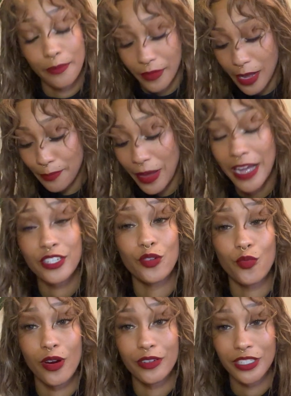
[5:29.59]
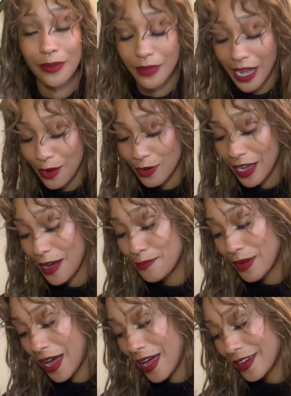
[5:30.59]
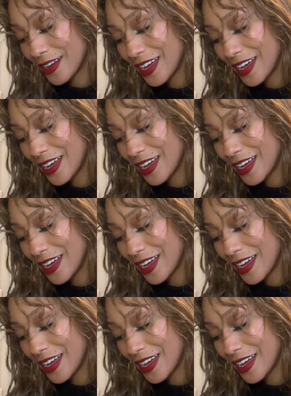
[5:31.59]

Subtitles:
I'm back to work, Gemini. Okay, I'm back.